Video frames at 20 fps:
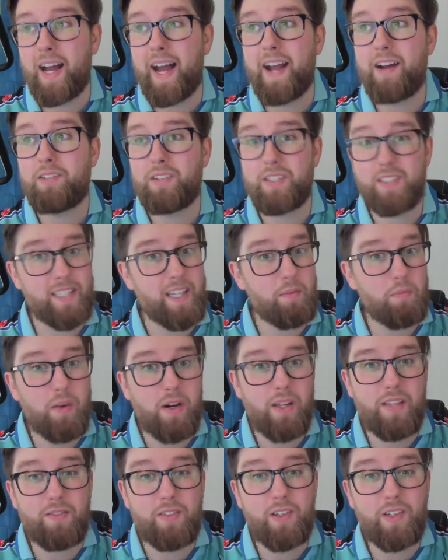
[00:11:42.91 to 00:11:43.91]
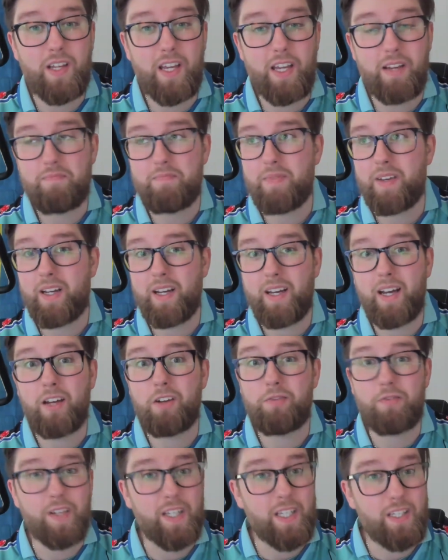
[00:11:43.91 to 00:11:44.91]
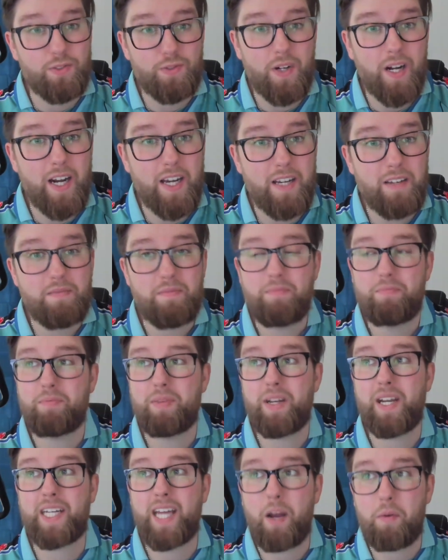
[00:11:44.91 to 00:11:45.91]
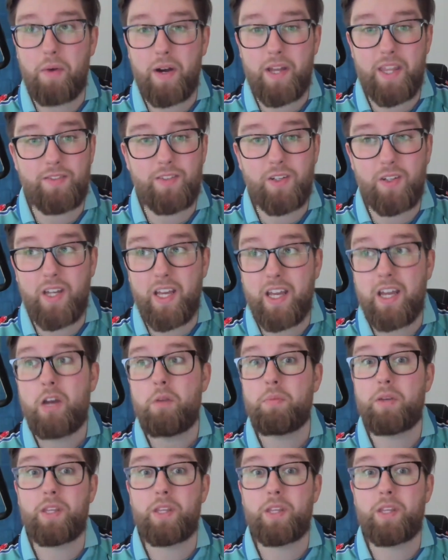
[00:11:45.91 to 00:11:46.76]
I understand why they've done it. I don't think it's right, but I get why they've done it.